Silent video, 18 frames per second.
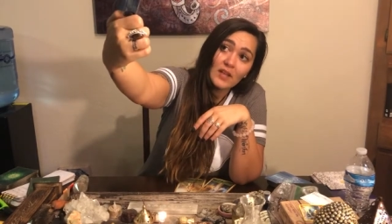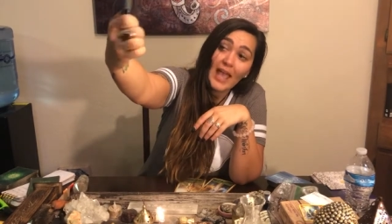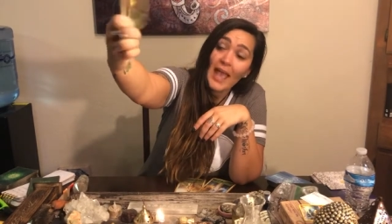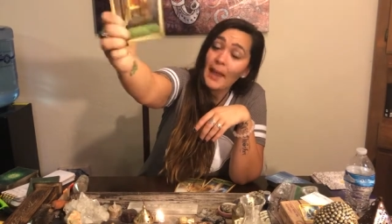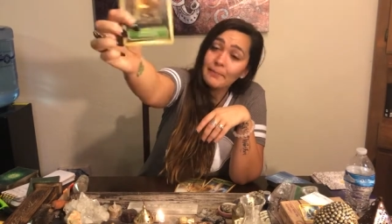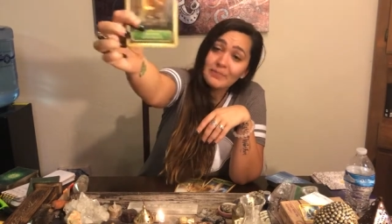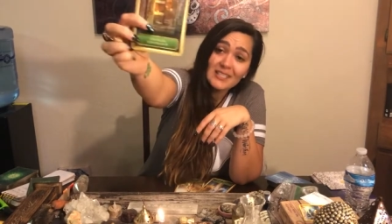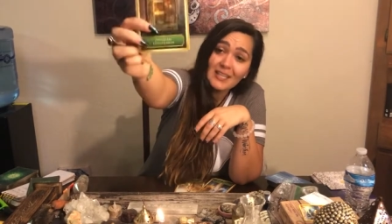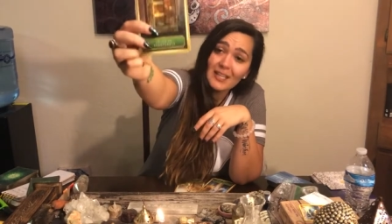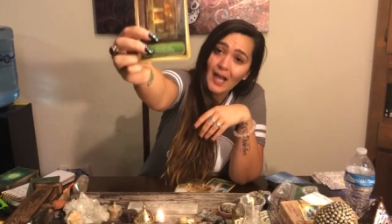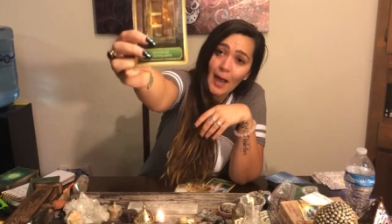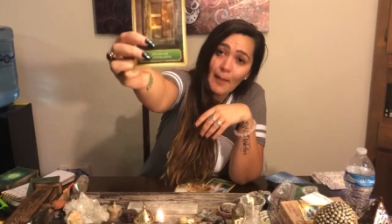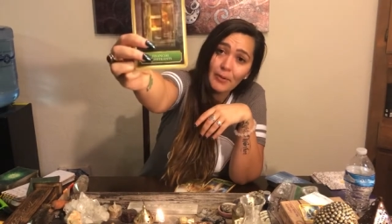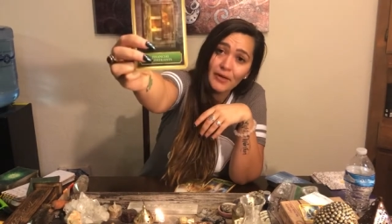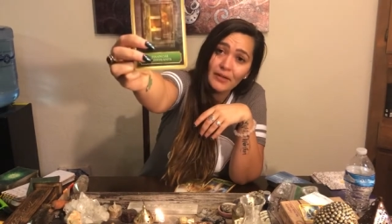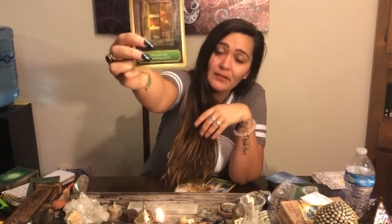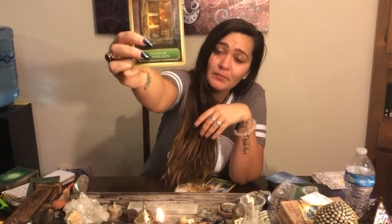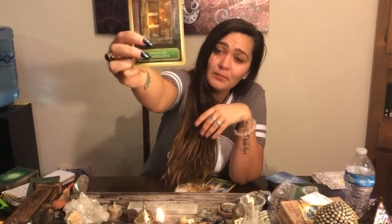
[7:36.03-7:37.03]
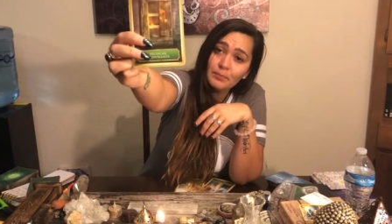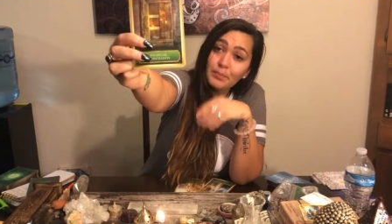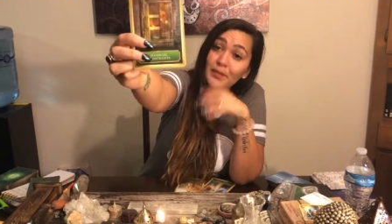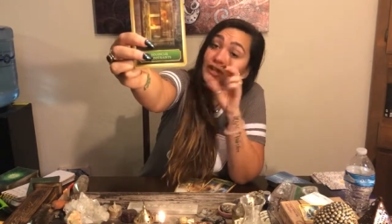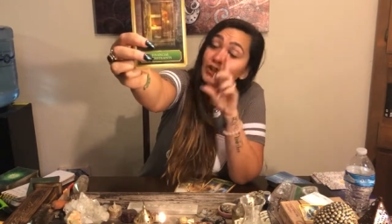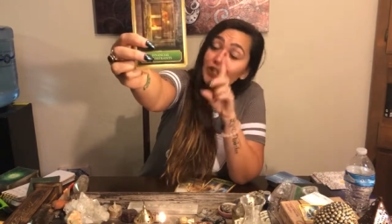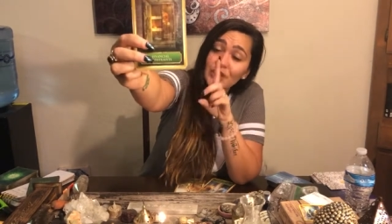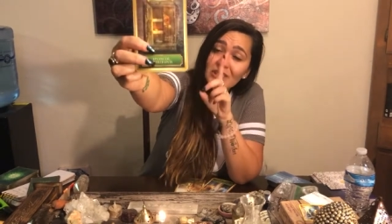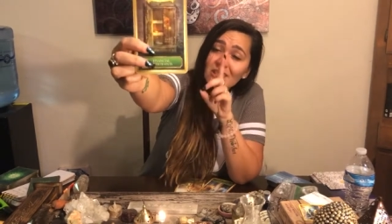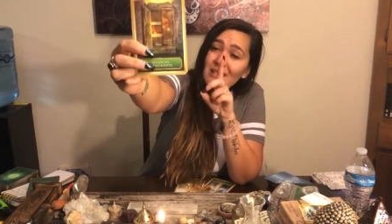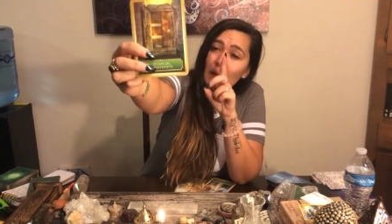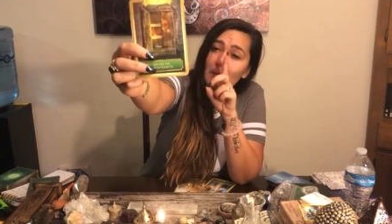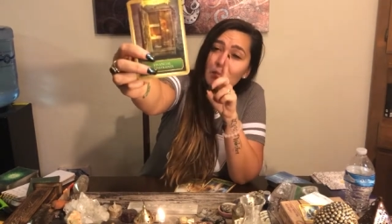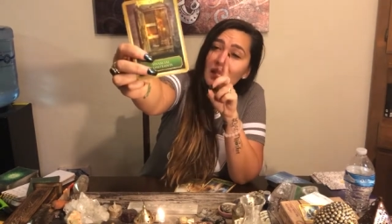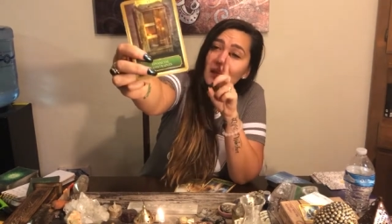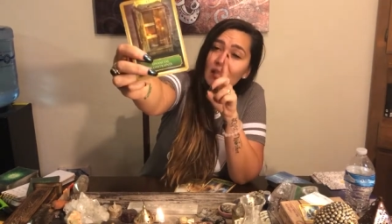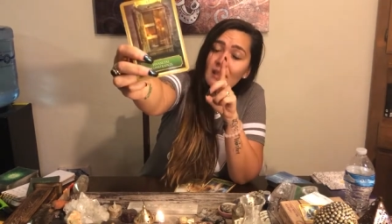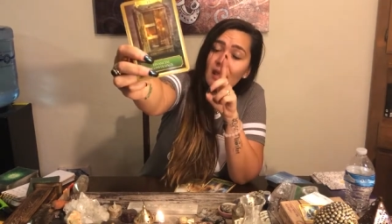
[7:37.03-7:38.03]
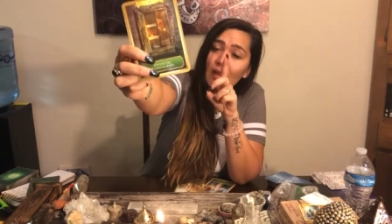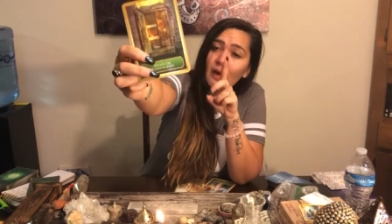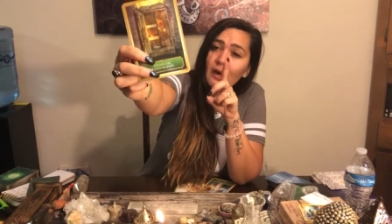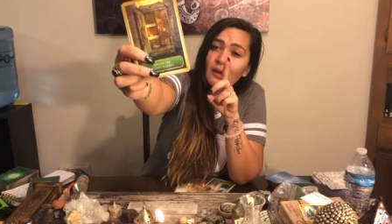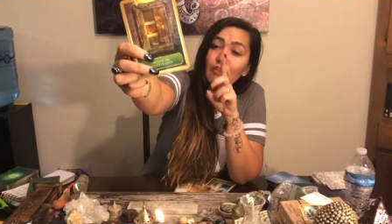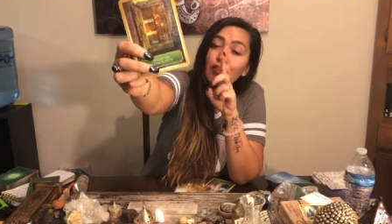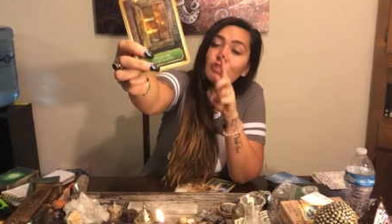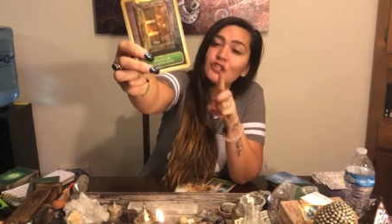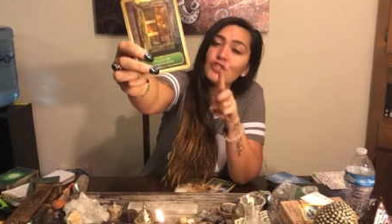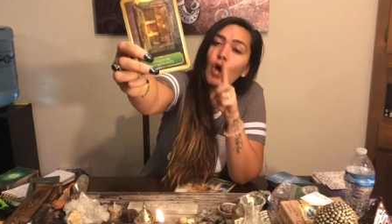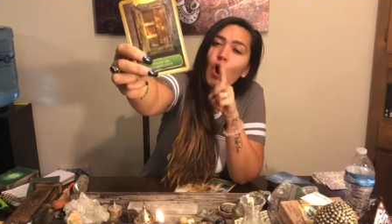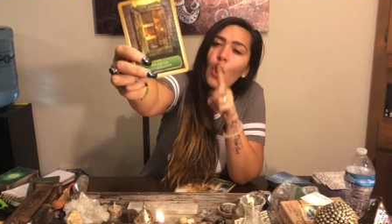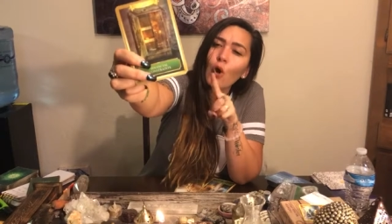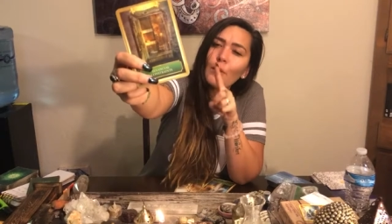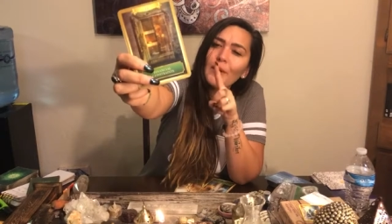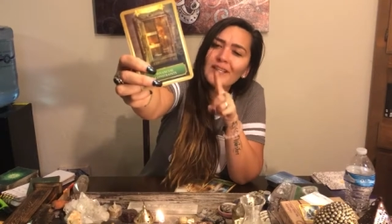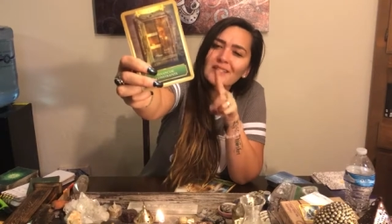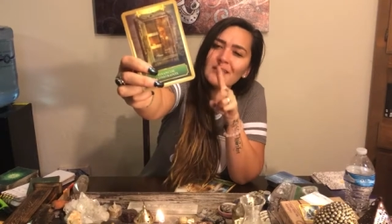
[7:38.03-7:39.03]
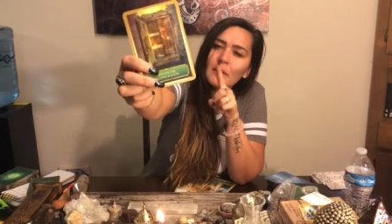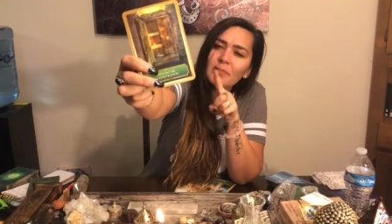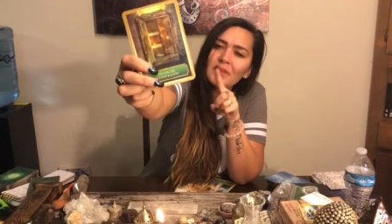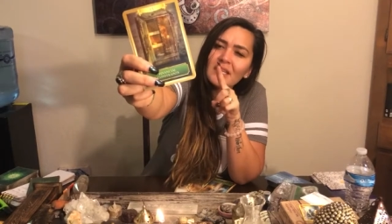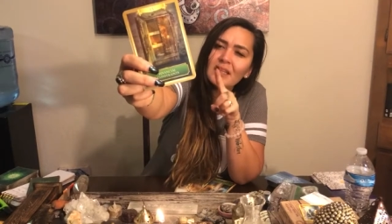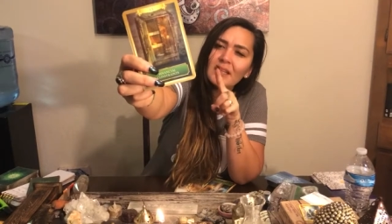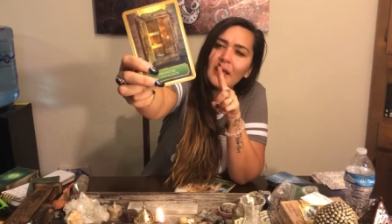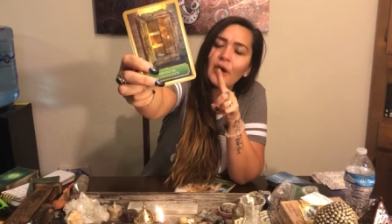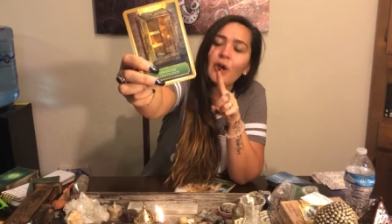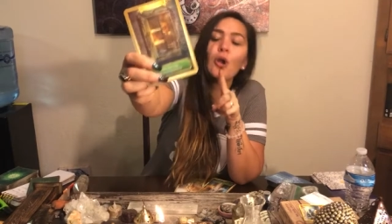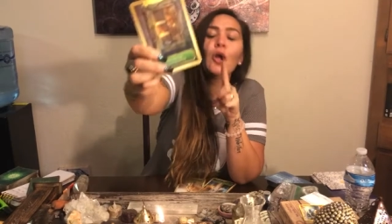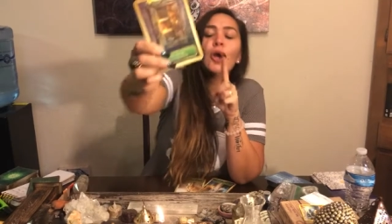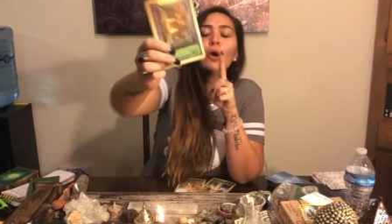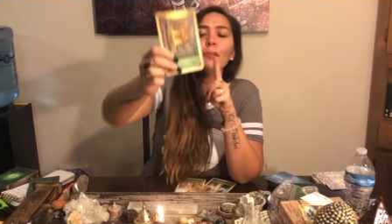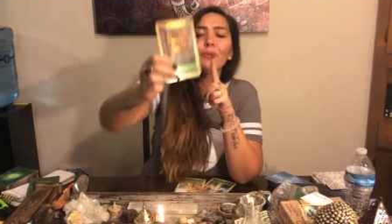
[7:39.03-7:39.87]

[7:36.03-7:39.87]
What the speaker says: empty cupboard. But there's something there, and there's always something there.